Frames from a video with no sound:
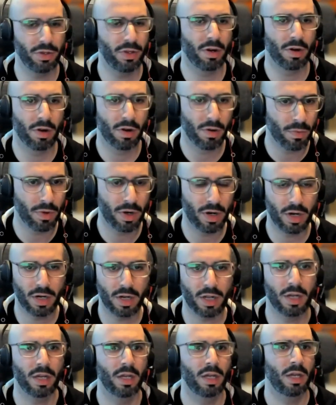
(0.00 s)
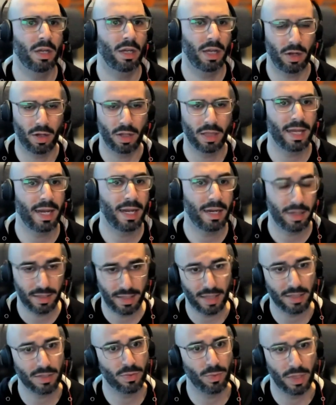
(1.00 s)
your homework and all that,
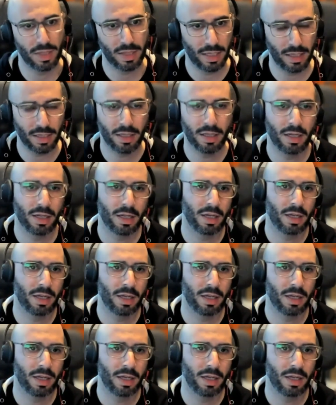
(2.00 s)
that's one thing.